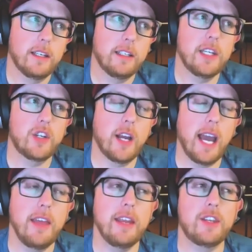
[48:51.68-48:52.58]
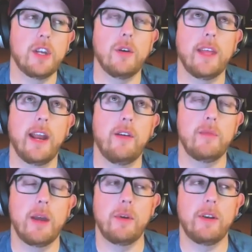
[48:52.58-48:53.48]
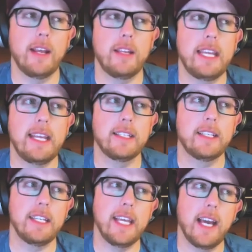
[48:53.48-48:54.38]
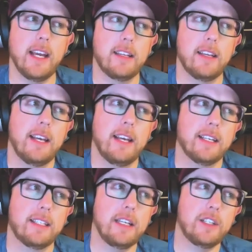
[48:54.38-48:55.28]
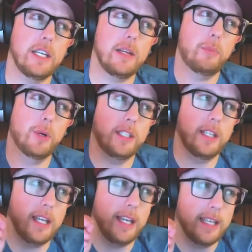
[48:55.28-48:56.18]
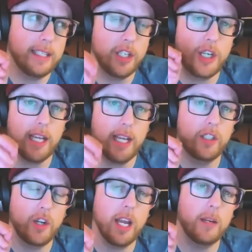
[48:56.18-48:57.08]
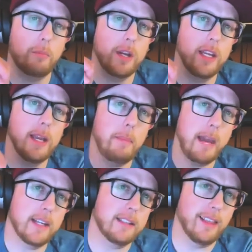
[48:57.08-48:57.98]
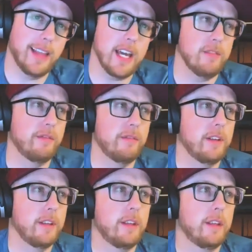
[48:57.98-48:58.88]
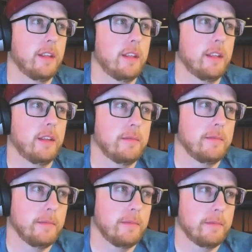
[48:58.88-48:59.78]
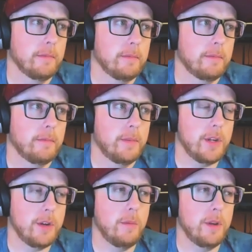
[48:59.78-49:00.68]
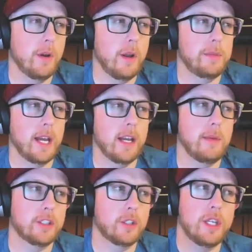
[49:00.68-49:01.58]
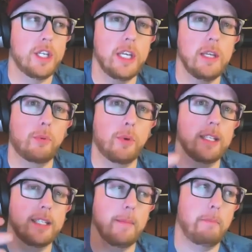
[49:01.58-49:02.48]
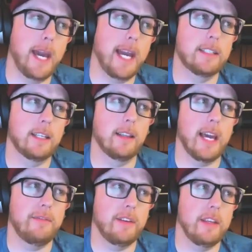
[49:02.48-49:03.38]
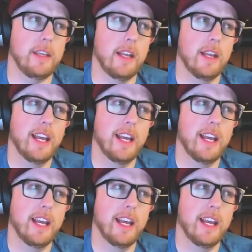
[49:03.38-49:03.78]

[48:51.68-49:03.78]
she tried i did too and then i remembered that he doesn't yet because he she puts it in his chest trying to bring him back to life. Okay. Do you, do you know what I'm talking about? So she yeah. brings him back to life at the end.